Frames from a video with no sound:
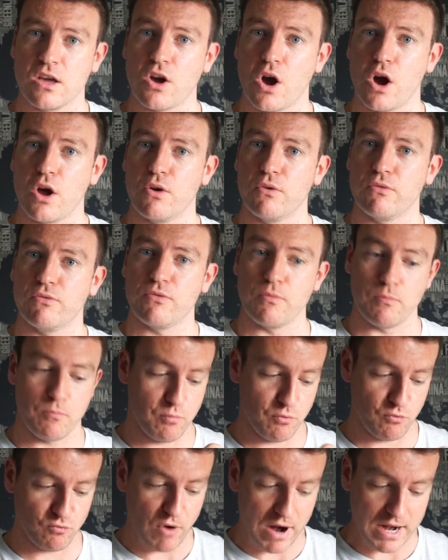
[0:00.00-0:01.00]
kind of
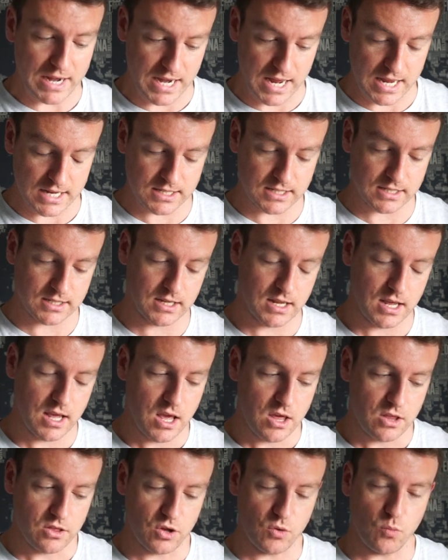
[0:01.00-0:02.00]
brightness
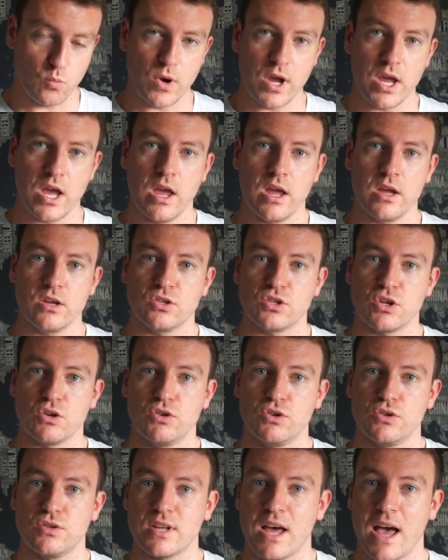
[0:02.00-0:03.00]
that we're so
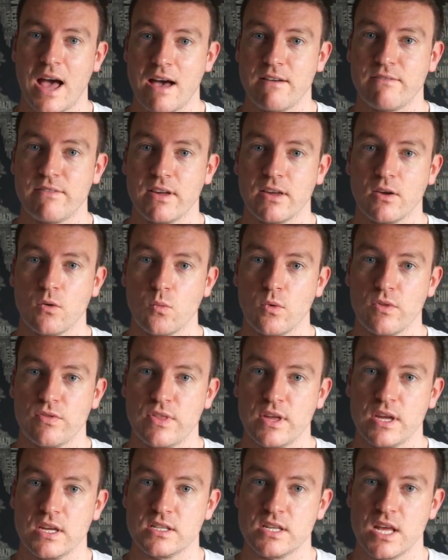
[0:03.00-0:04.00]
used to having with
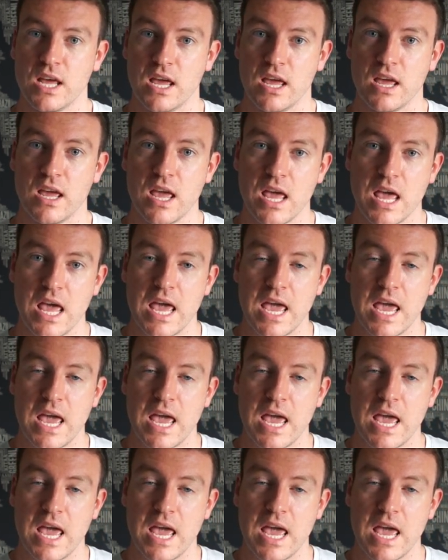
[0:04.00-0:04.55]
these here,